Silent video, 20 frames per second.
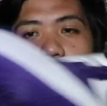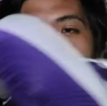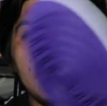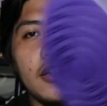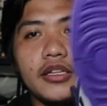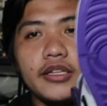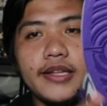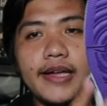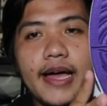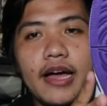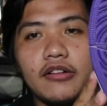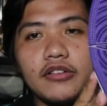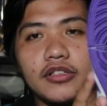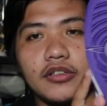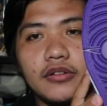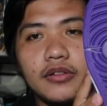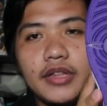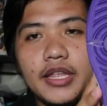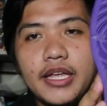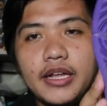And on the
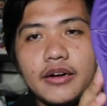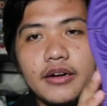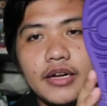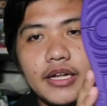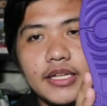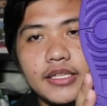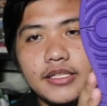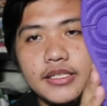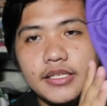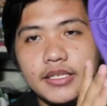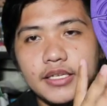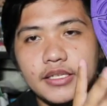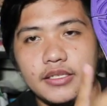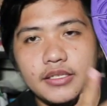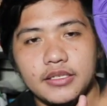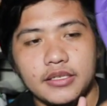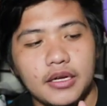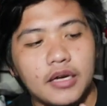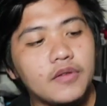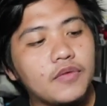outsole here, it's
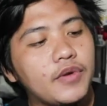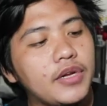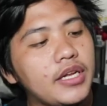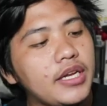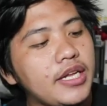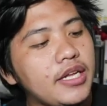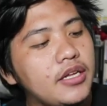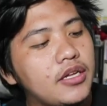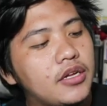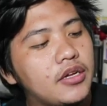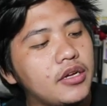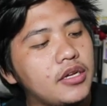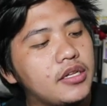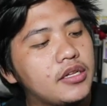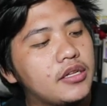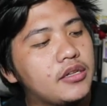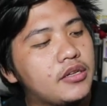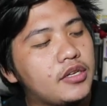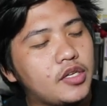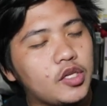a really
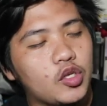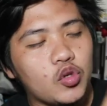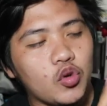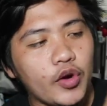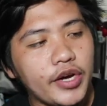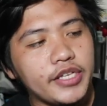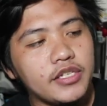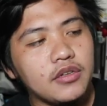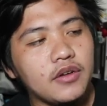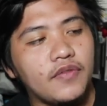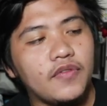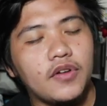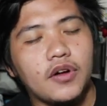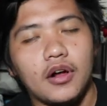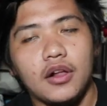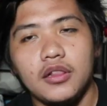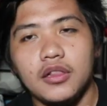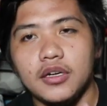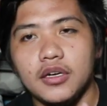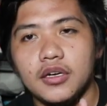good choice of
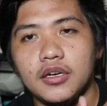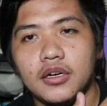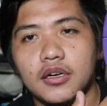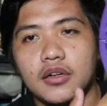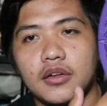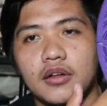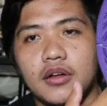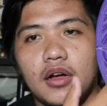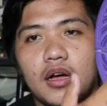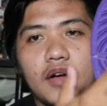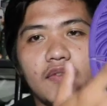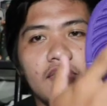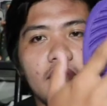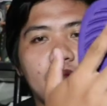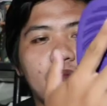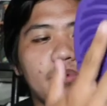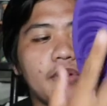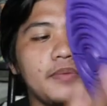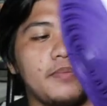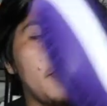color of
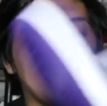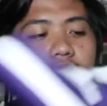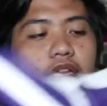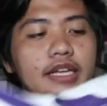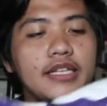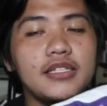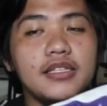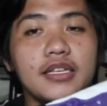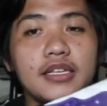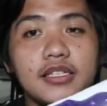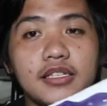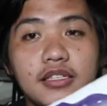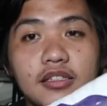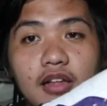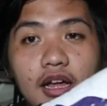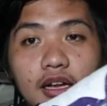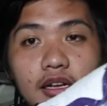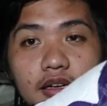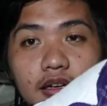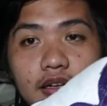the purple. It's
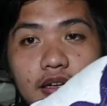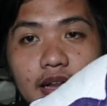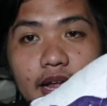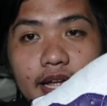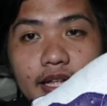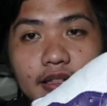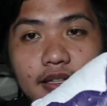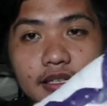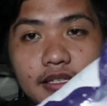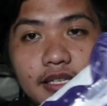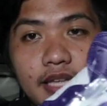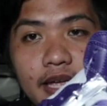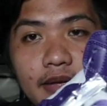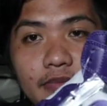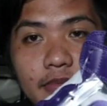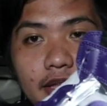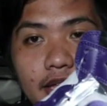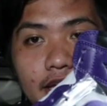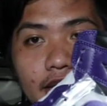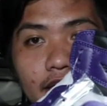not like the
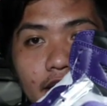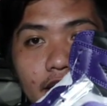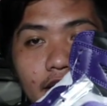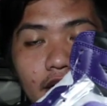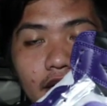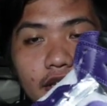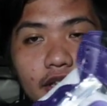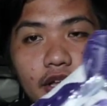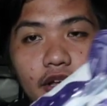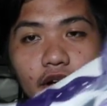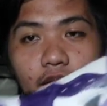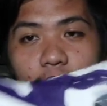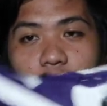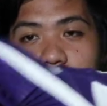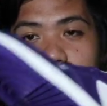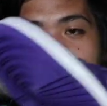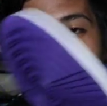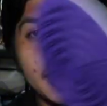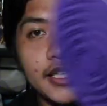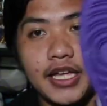same here on the
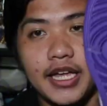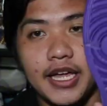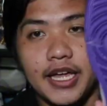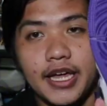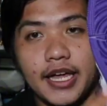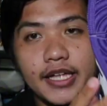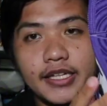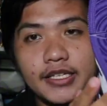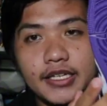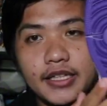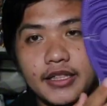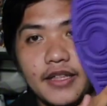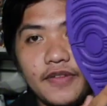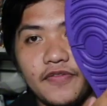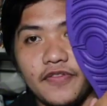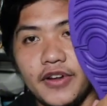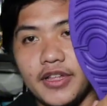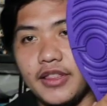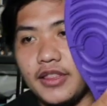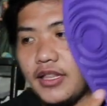uppers. It's a
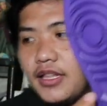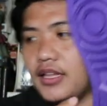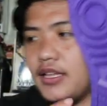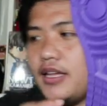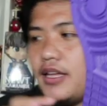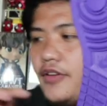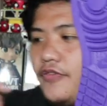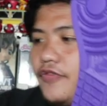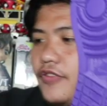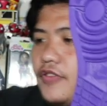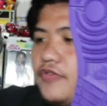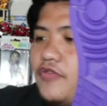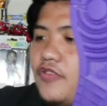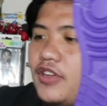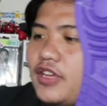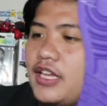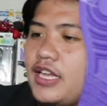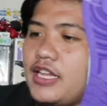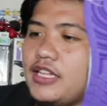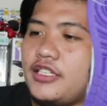different, if
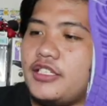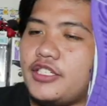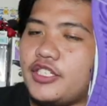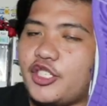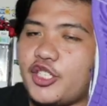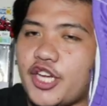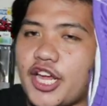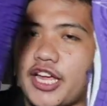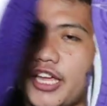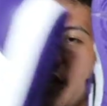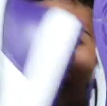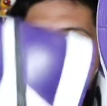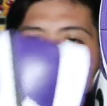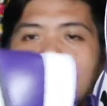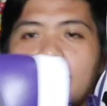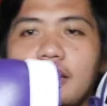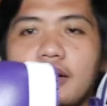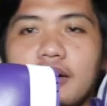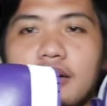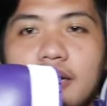we can check it
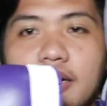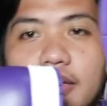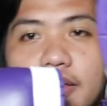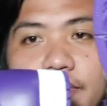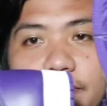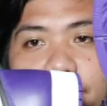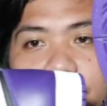here,